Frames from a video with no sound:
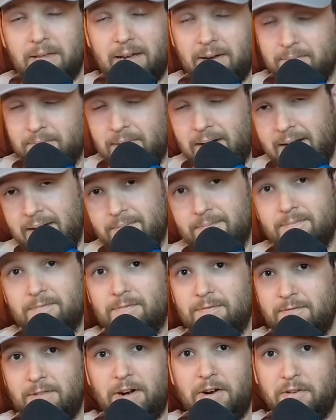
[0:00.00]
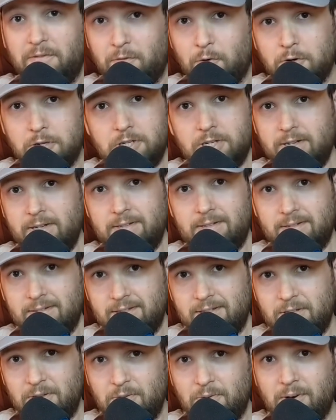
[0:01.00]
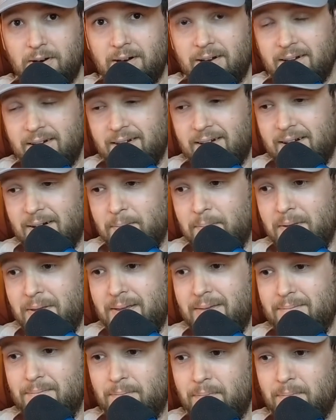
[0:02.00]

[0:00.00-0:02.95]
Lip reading: I'm very fortunate to be